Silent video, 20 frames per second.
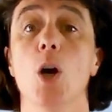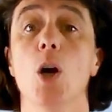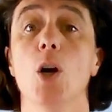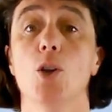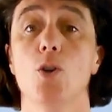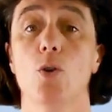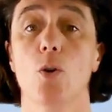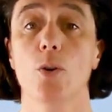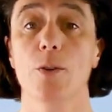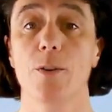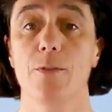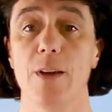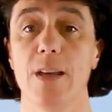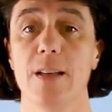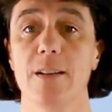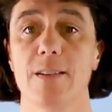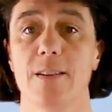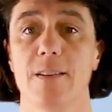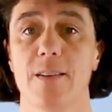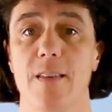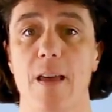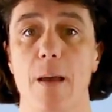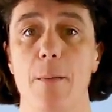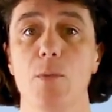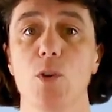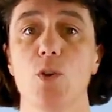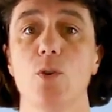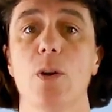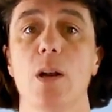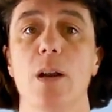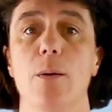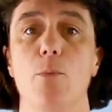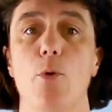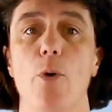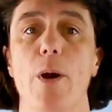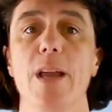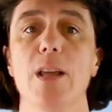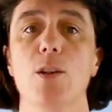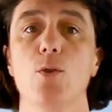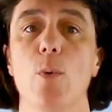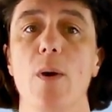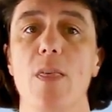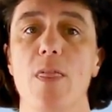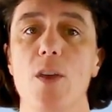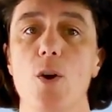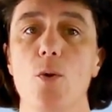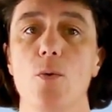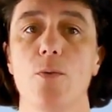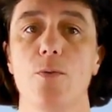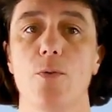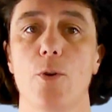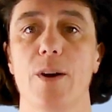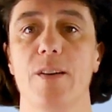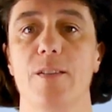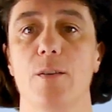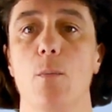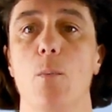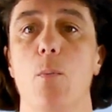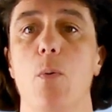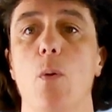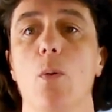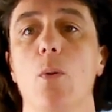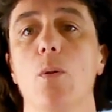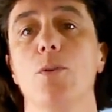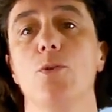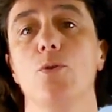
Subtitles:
to convince them to collaborate with you, for example,